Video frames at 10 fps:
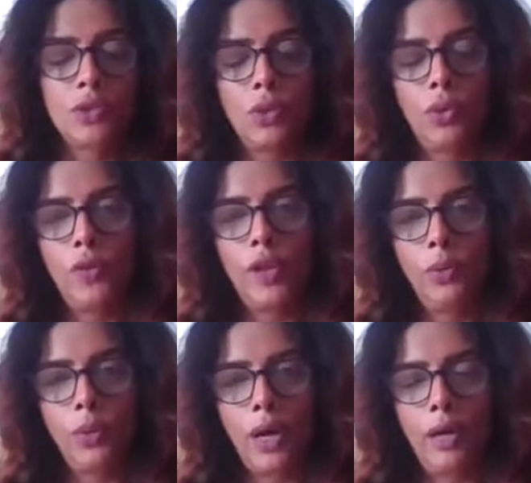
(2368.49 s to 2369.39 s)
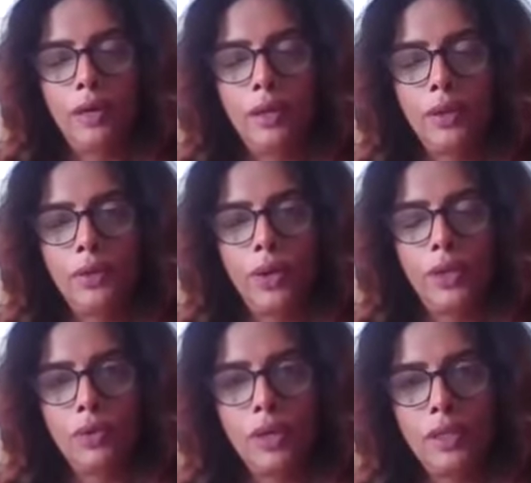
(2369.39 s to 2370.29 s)
So when you
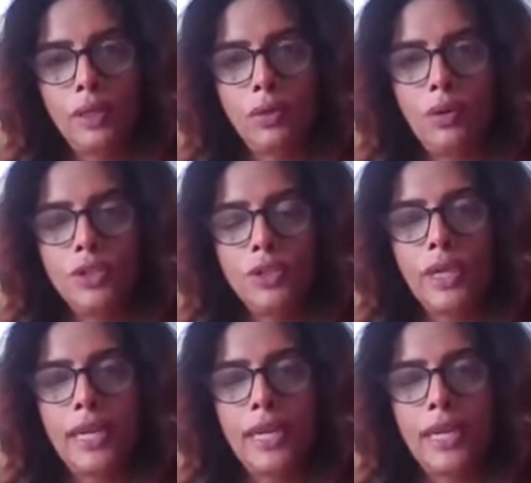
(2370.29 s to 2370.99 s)
enroll in the course,